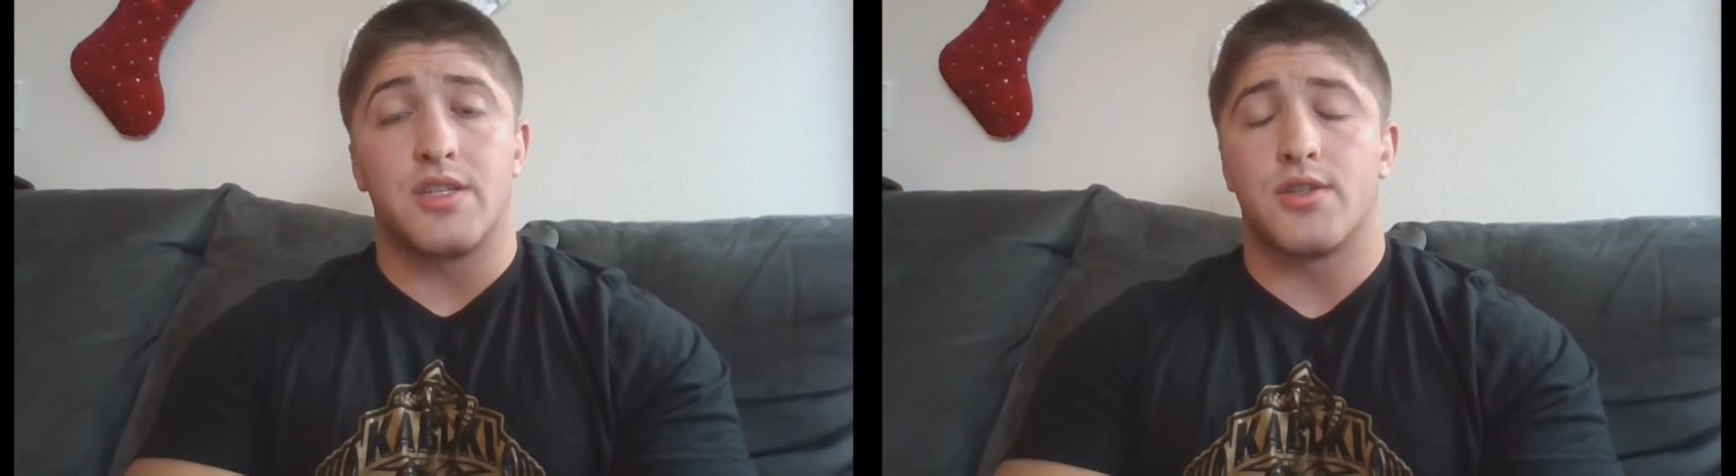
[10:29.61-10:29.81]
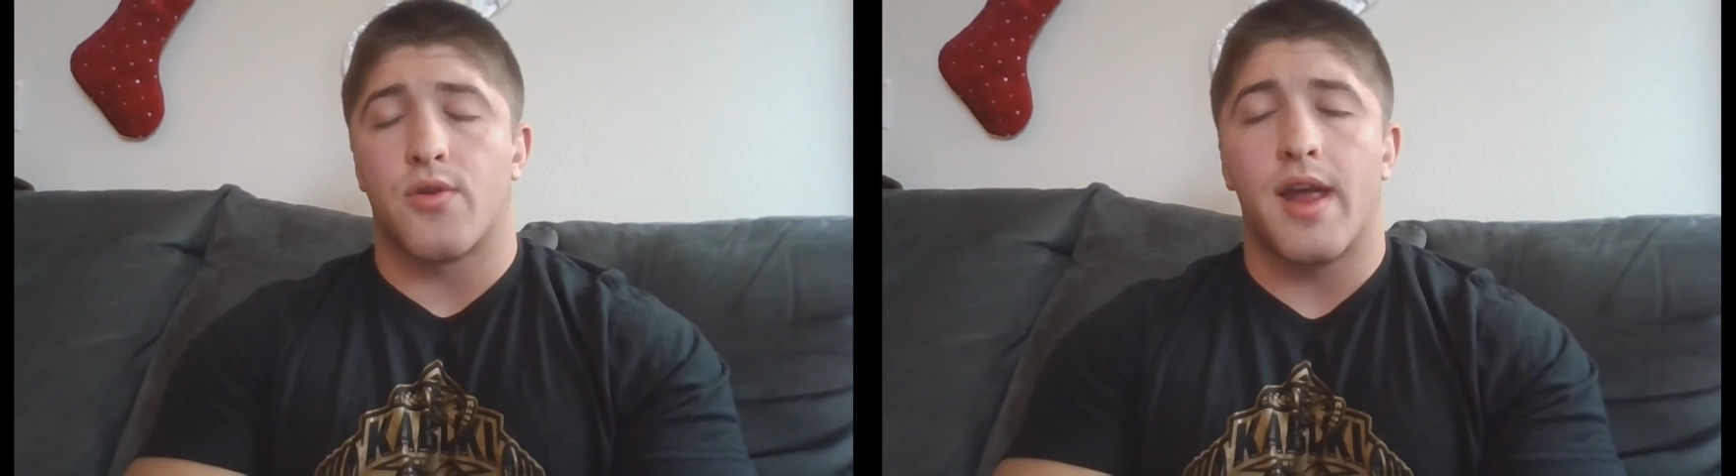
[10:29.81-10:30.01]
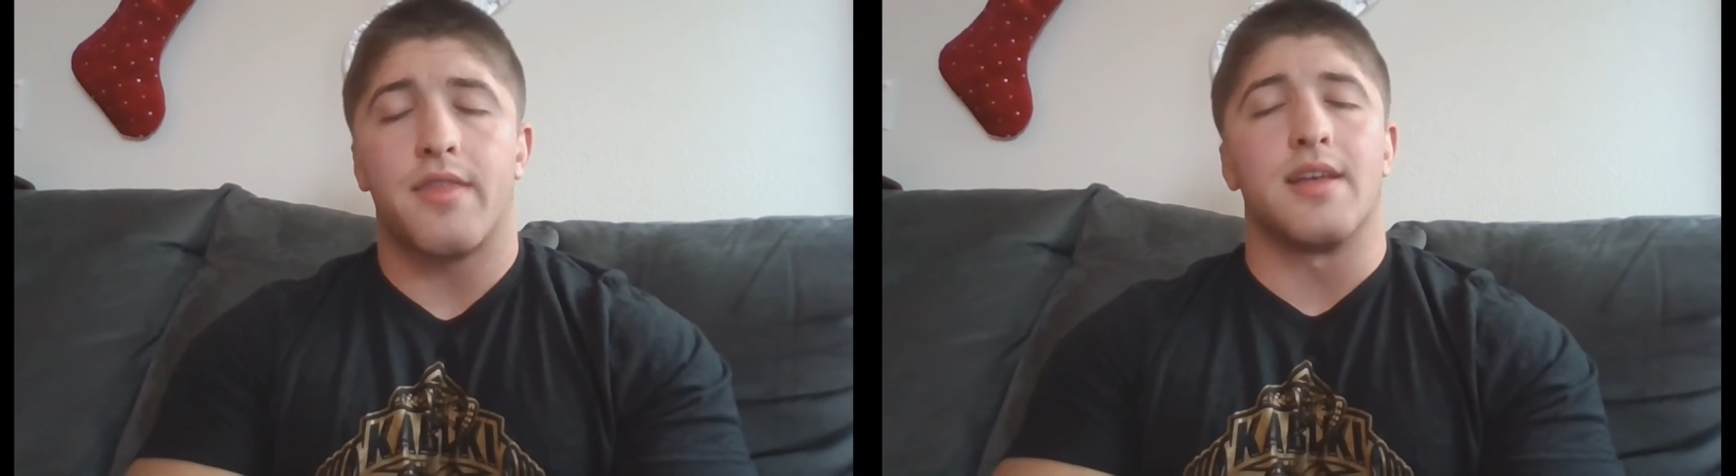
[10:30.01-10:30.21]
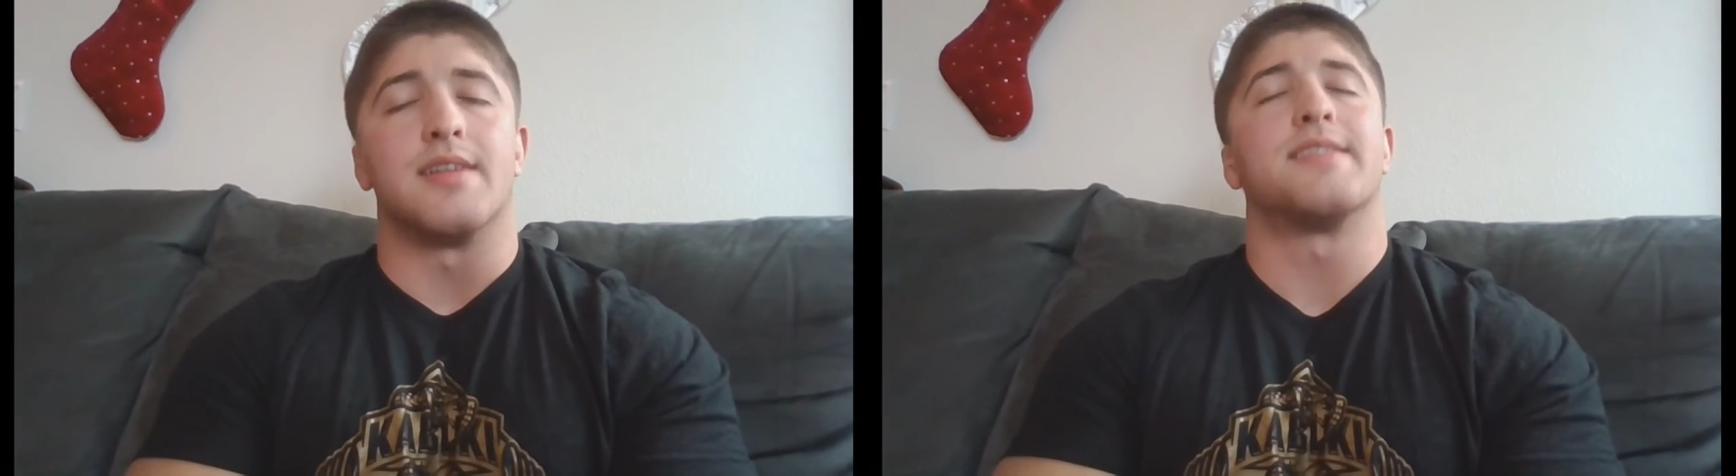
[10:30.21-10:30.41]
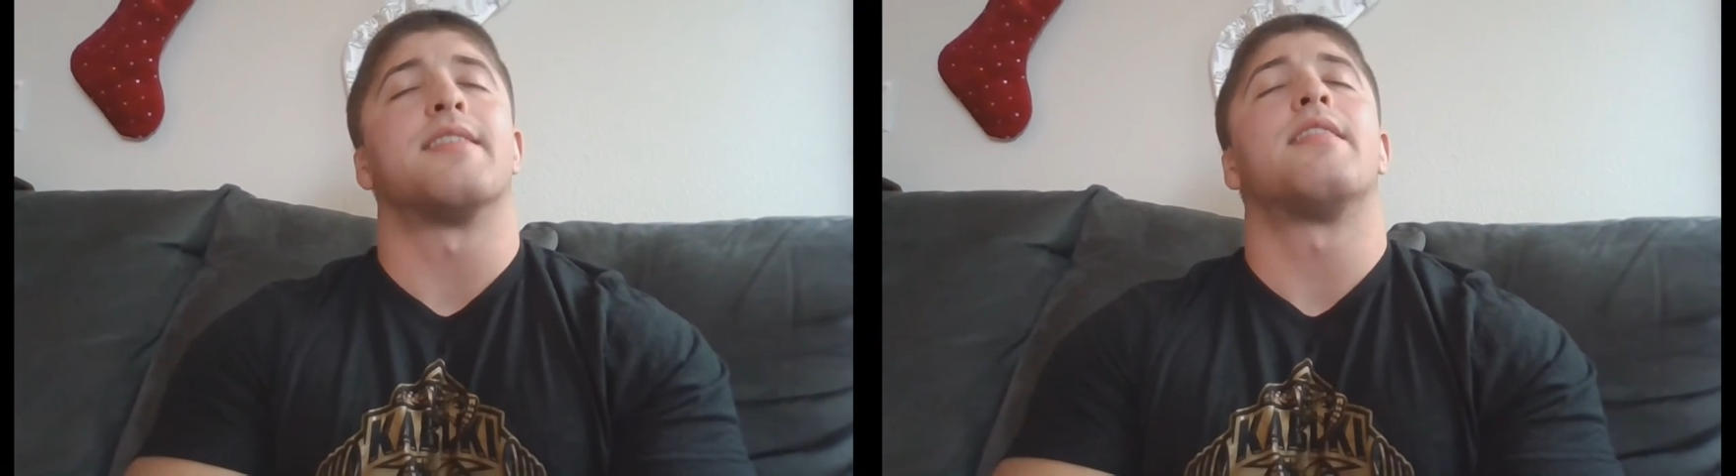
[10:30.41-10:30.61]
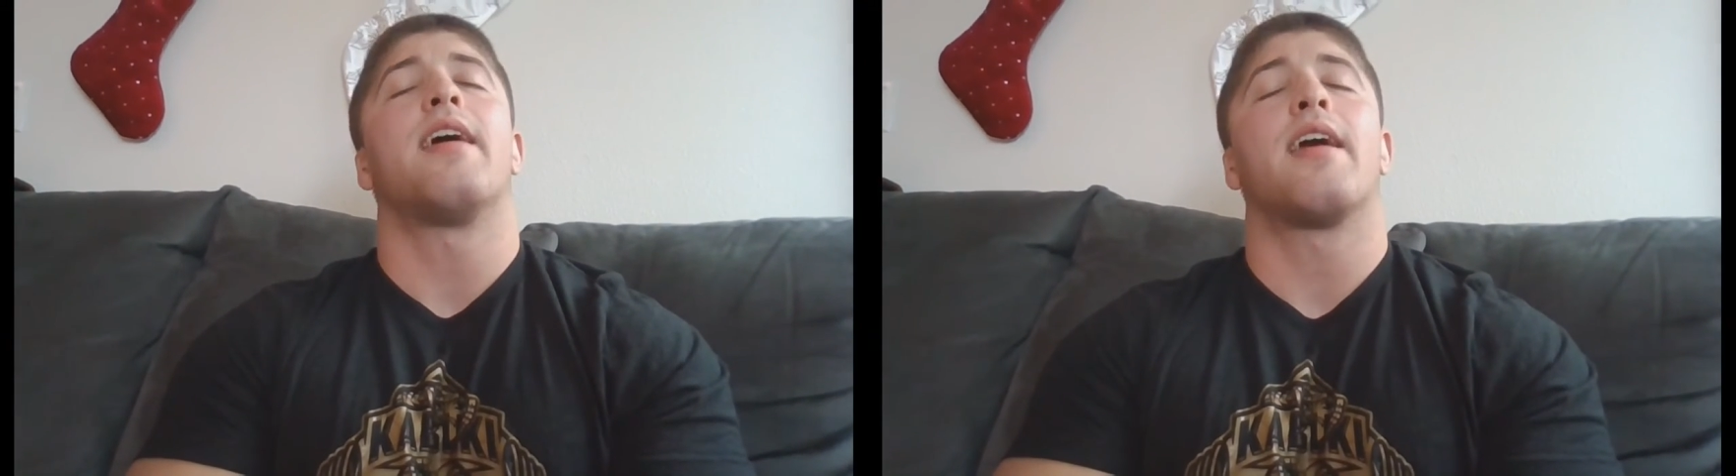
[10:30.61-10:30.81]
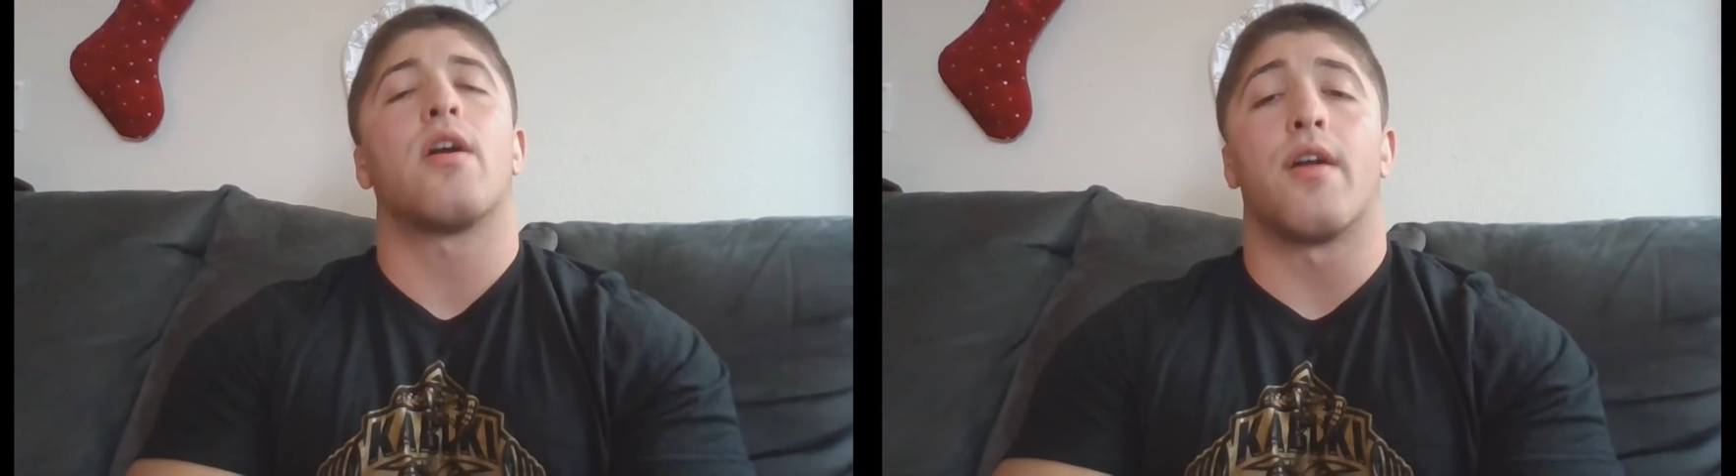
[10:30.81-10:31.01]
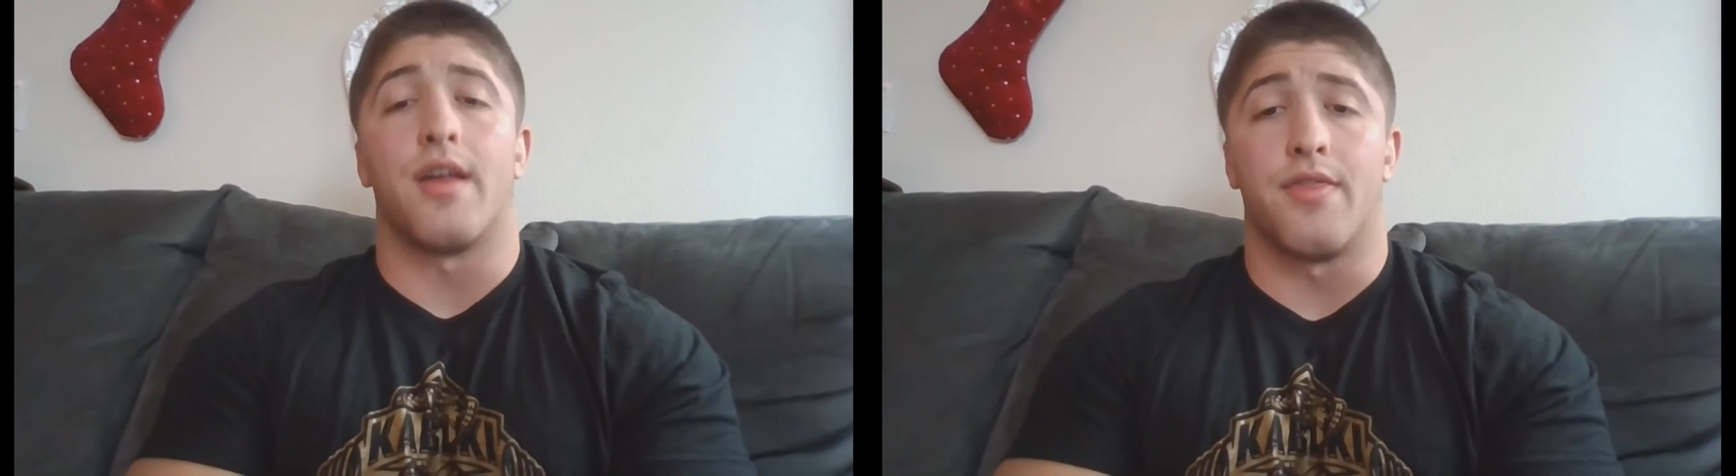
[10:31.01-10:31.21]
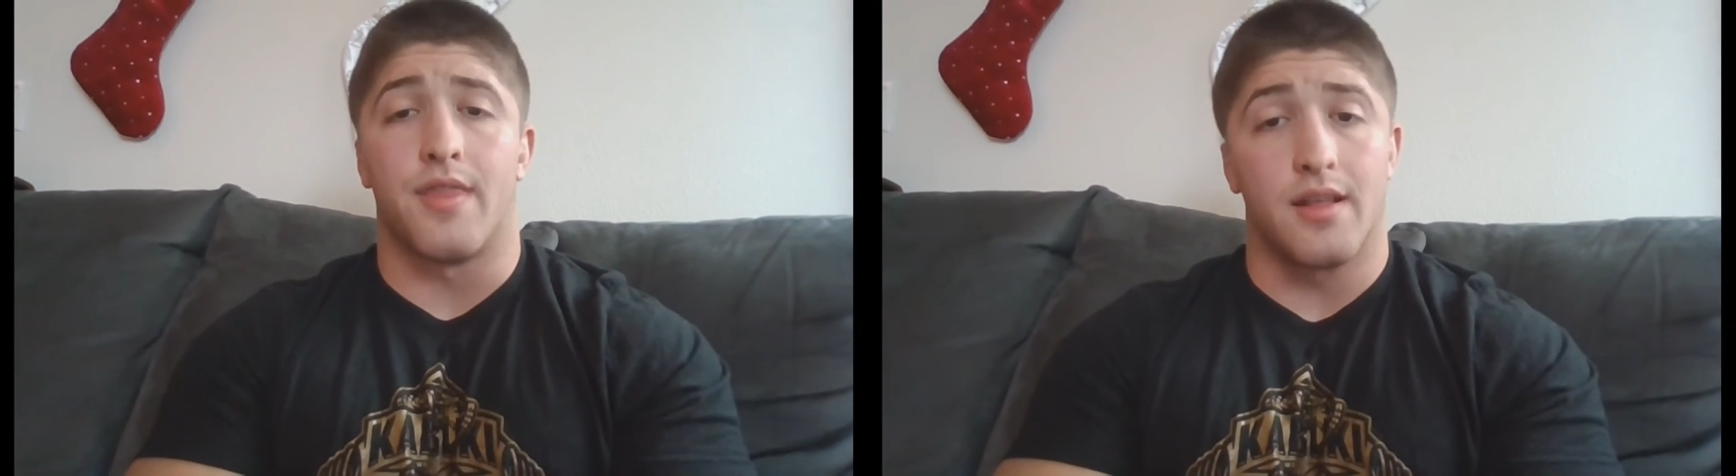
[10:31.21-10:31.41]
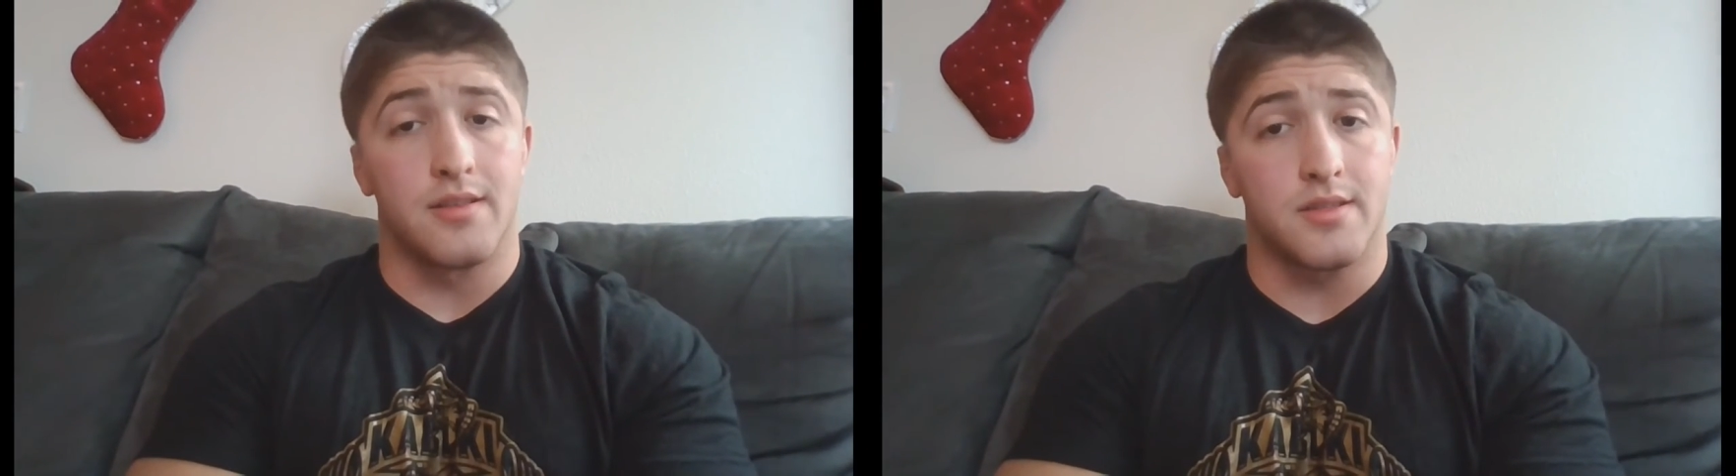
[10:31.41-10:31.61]
Strength is there
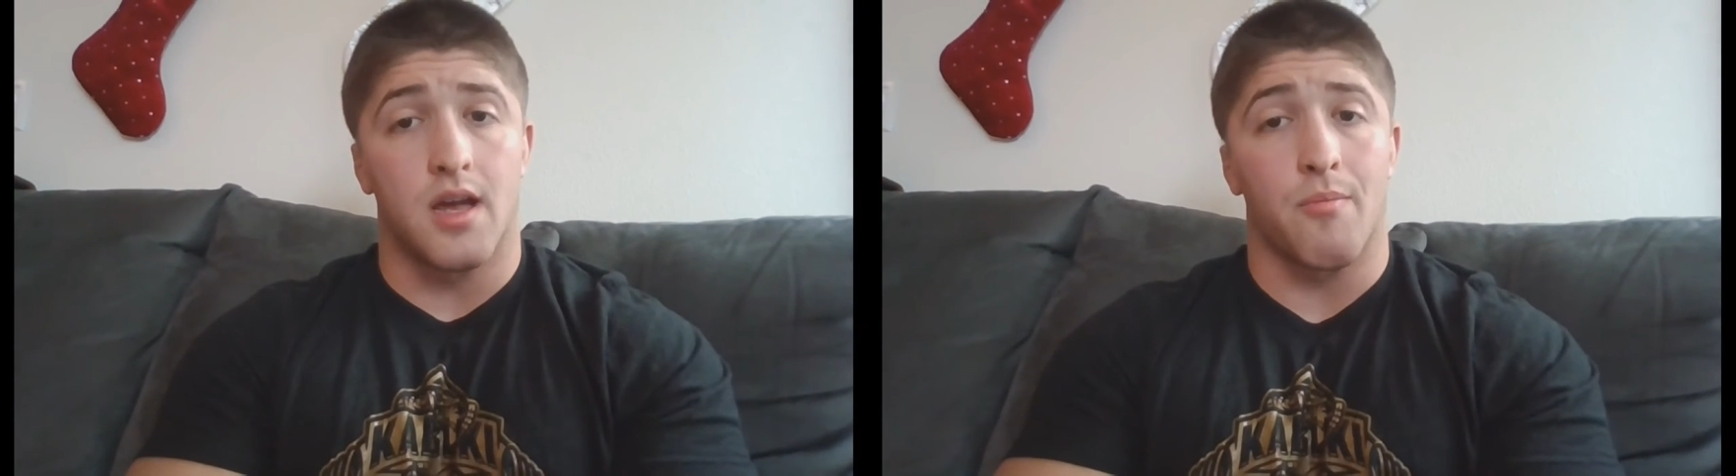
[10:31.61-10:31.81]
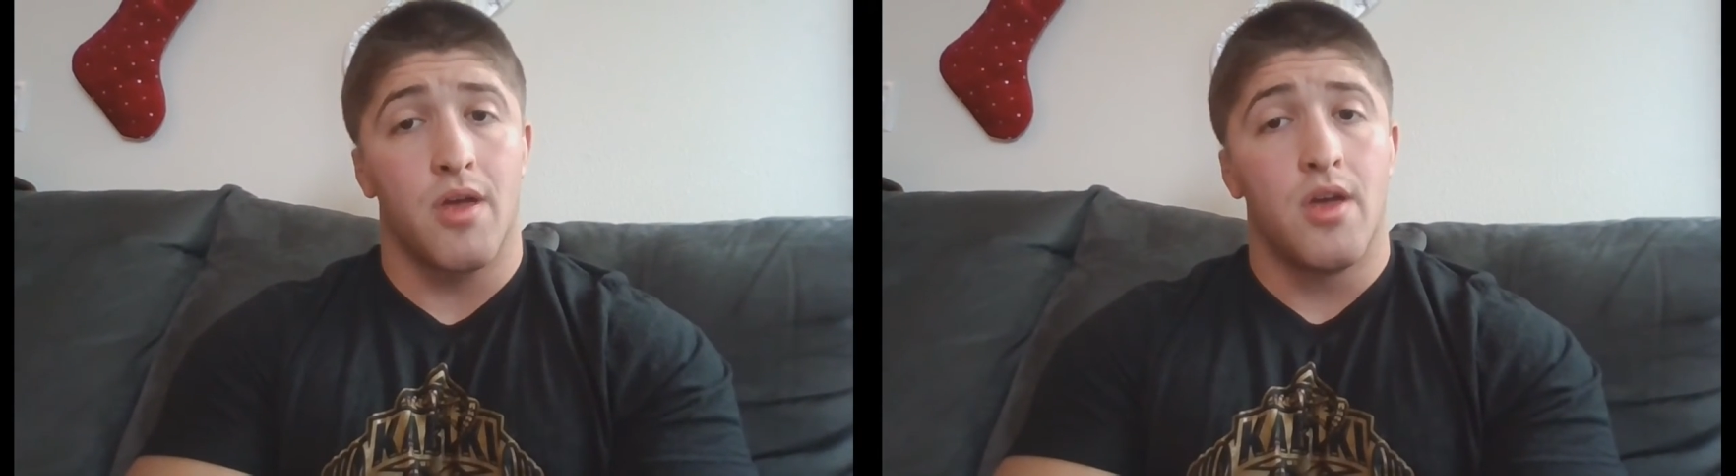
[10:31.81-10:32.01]
and then some.